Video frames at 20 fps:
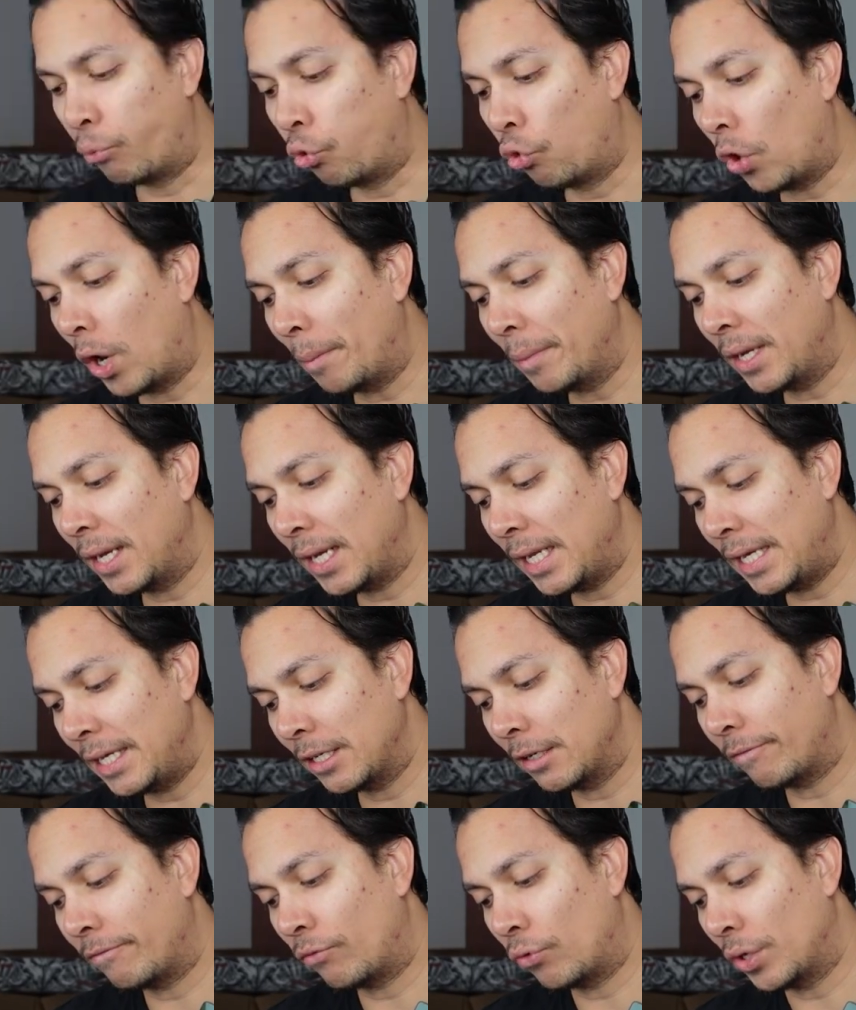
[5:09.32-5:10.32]
Prominently
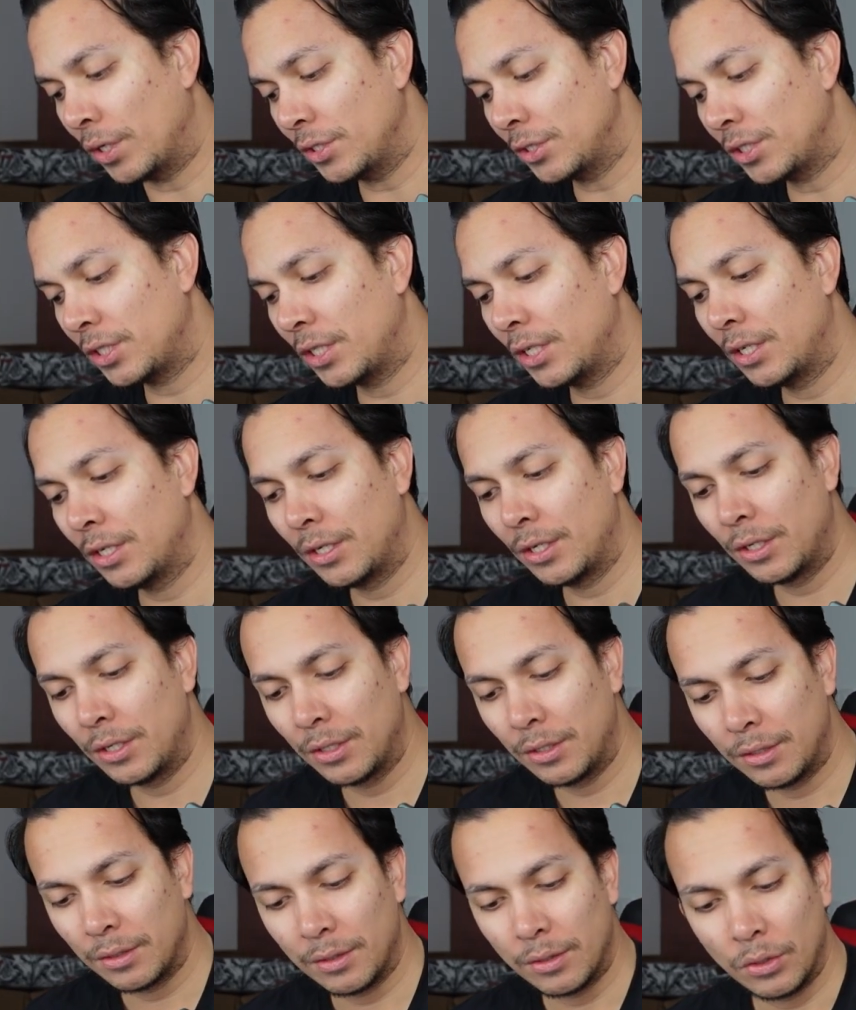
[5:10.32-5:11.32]
in the front,
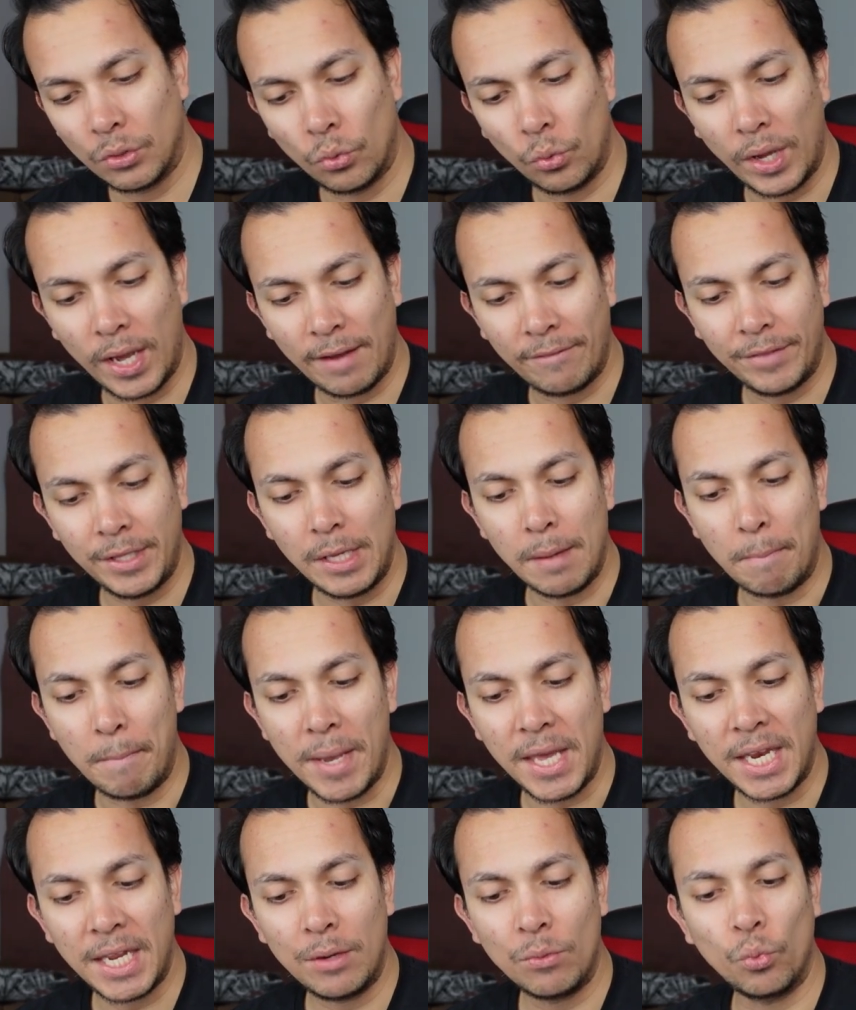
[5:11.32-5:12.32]
we have the
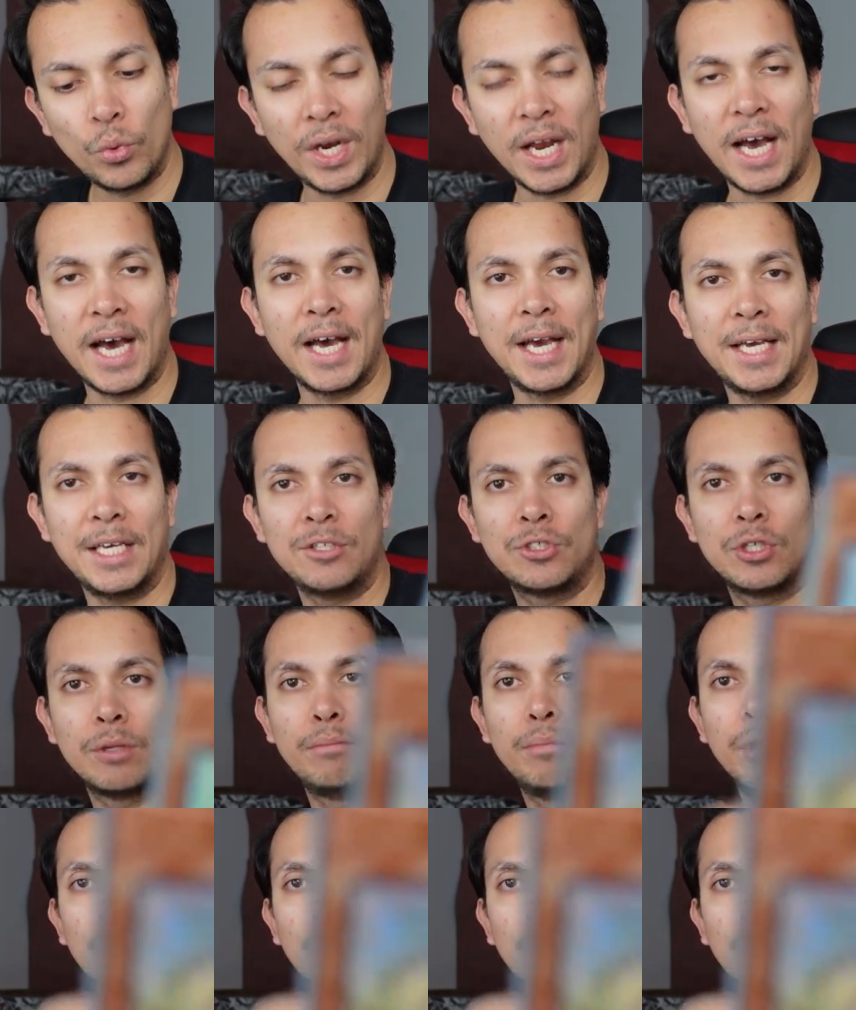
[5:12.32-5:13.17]
Maiden with Eyes of